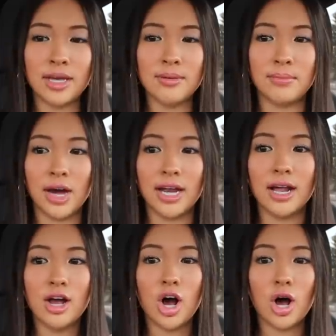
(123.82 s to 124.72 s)
me, but
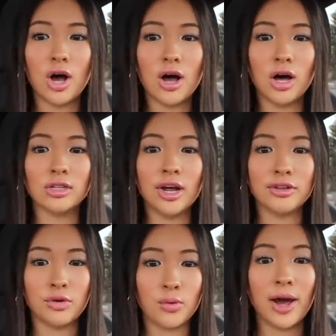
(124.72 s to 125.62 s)
a lot
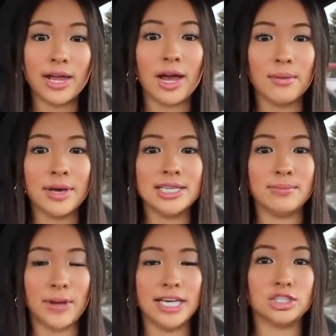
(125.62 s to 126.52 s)
of who I am is
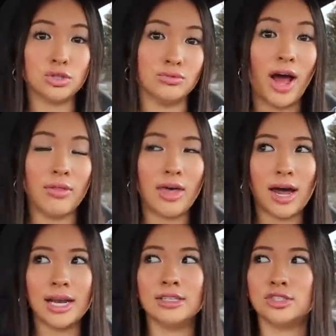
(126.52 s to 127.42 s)
based around
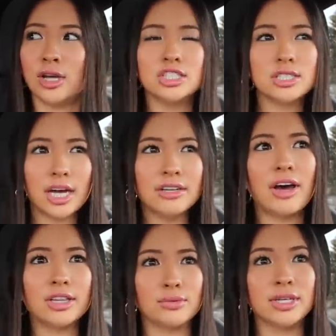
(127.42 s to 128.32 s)
that. And so just kind of
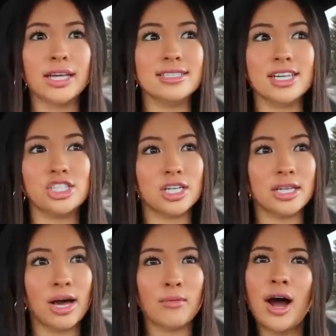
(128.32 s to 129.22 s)
had the realization
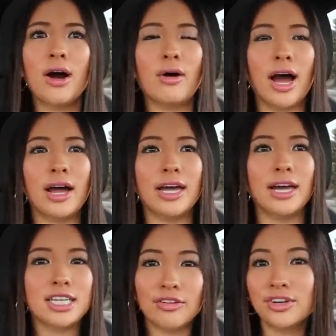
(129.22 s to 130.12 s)
that, wow, I
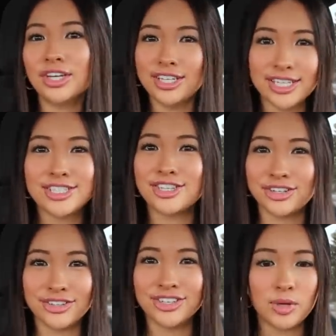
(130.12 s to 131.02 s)
definitely need
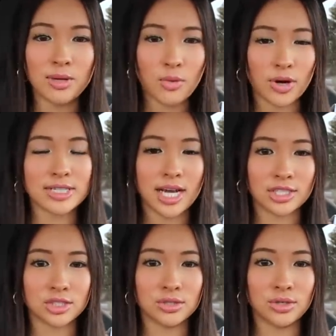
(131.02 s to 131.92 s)
to be more
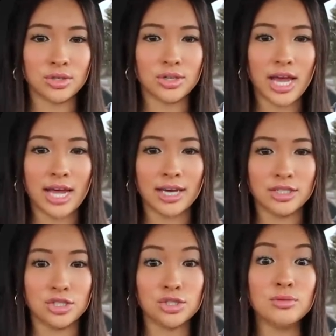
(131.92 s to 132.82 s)
intentional
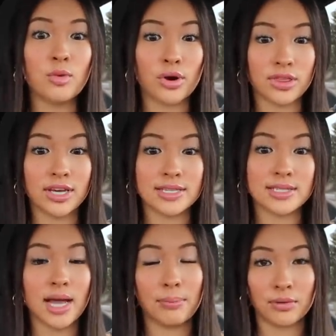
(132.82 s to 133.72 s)
and do more things
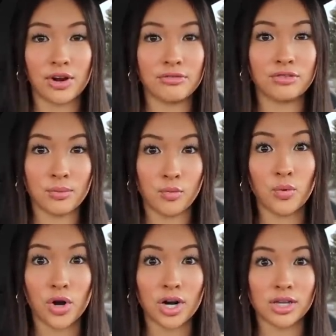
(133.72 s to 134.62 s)
separate from
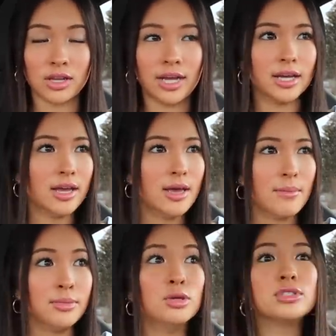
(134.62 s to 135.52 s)
work. Like
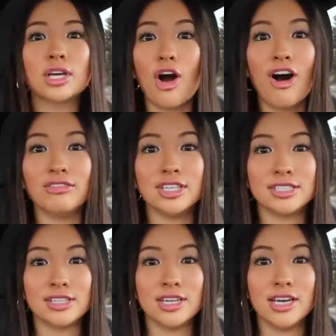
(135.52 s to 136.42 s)
music
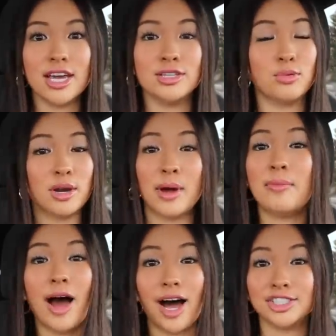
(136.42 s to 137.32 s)
obviously is one of my
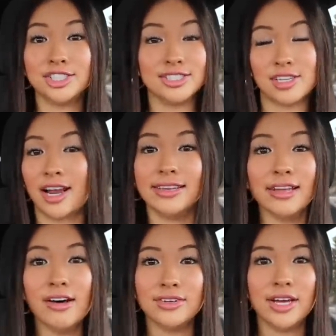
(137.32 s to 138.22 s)
passions and I
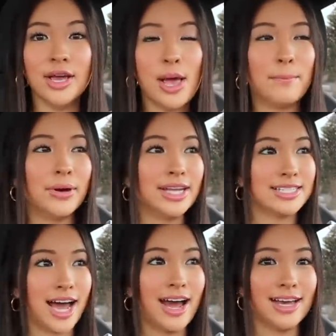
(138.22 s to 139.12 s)
love it, but it
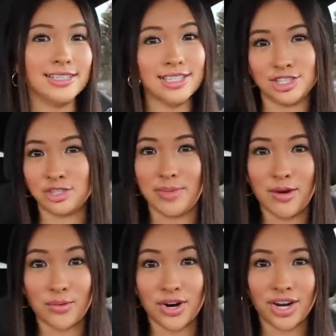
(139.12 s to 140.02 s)
ties into
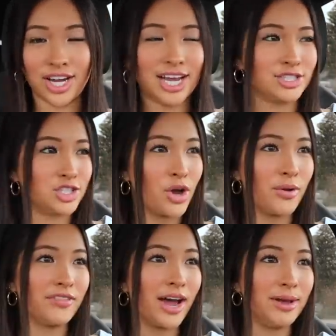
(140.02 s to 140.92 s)
my work. And so
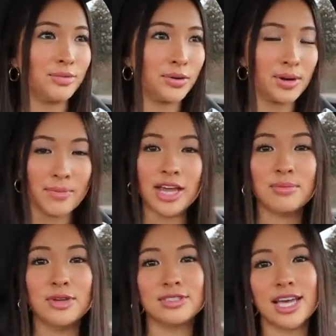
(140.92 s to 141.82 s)
if I'm going to make
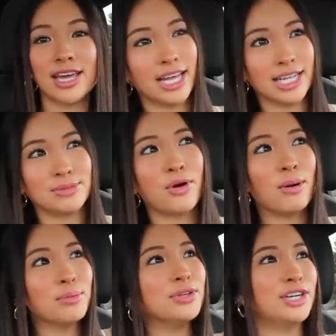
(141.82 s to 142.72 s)
music, then it's
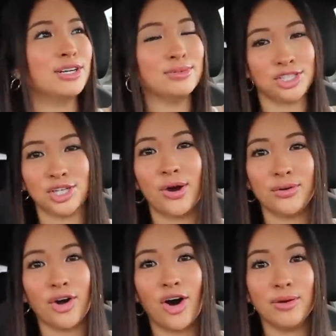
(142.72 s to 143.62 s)
probably going to be
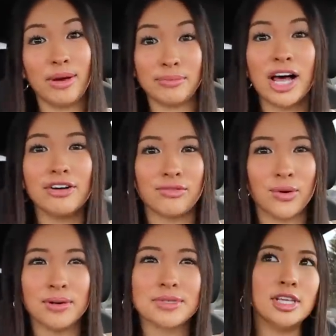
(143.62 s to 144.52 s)
shown on my
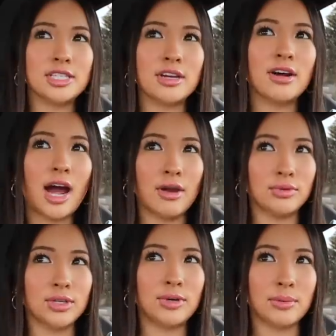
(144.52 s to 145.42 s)
platforms. This year, I
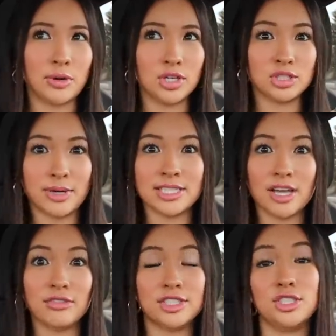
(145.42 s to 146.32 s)
really want to push
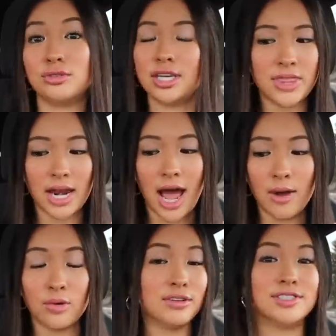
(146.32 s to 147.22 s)
myself to do things that
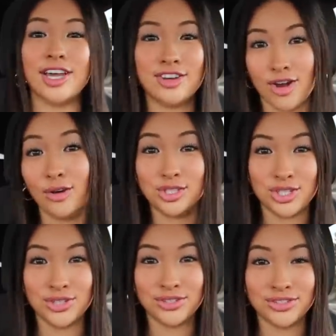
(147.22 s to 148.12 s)
I would have said no
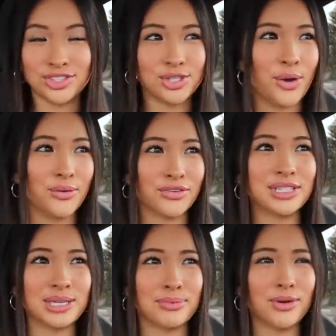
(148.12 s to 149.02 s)
to. So for
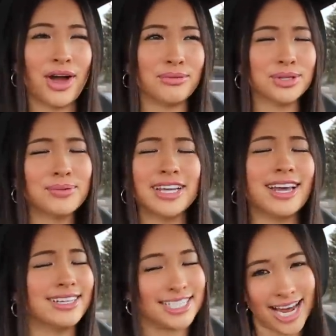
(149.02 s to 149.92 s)
example, I really want to
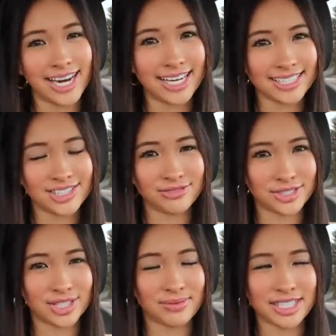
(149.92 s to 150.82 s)
get into tennis
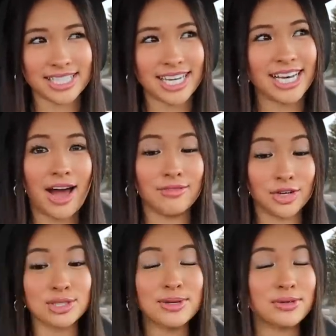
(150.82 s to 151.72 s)
for some reason. I've
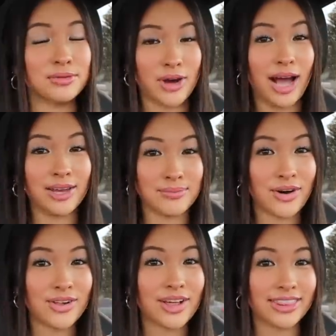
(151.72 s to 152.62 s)
also been doing
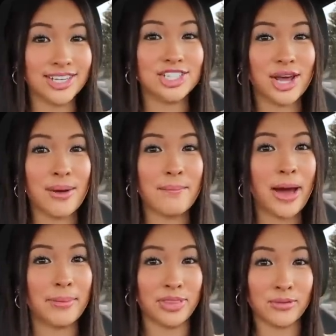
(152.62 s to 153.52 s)
racquetball at the gym
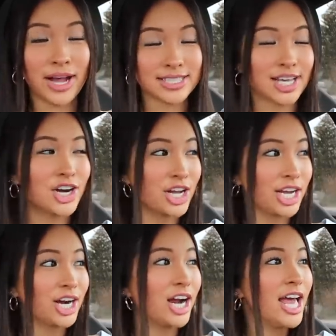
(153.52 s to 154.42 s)
at the rec center
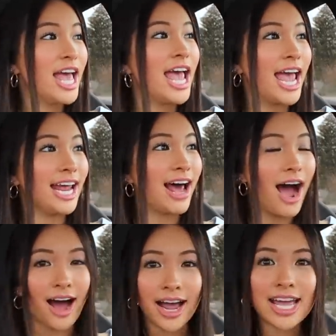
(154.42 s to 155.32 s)
here and and
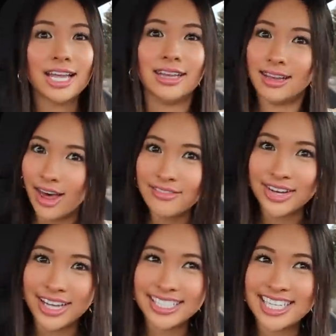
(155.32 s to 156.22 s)
I love
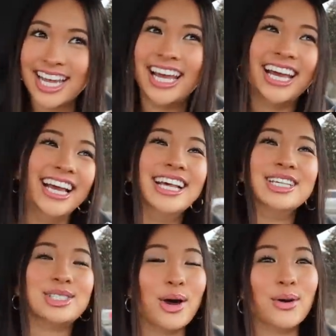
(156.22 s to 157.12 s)
it.
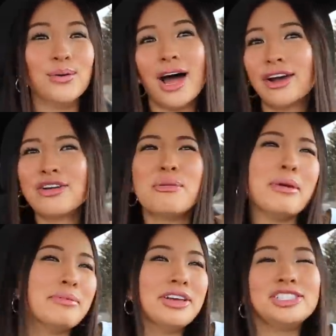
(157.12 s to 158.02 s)
So I don't know,
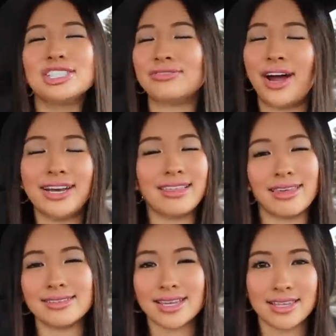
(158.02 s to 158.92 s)
maybe just finding
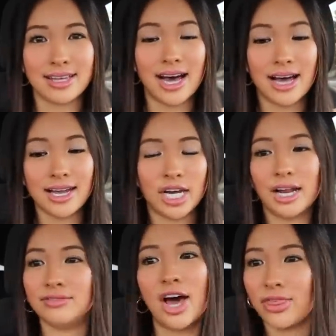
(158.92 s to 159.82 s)
things like that that
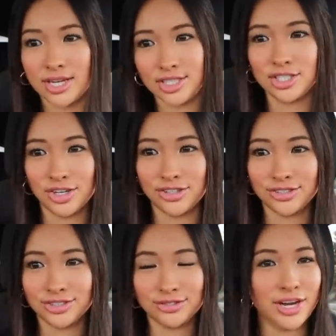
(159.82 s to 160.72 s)
have nothing to do
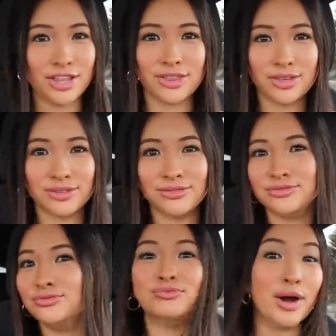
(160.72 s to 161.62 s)
with
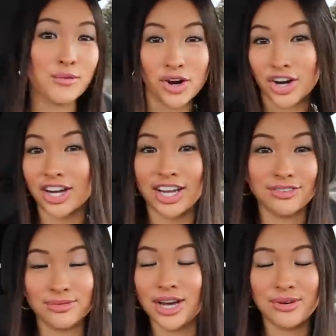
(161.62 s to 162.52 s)
my work
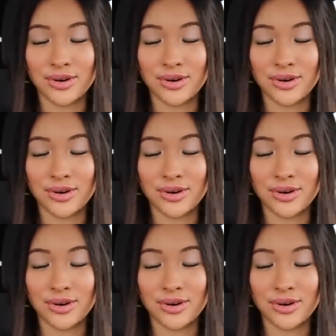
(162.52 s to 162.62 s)
and, and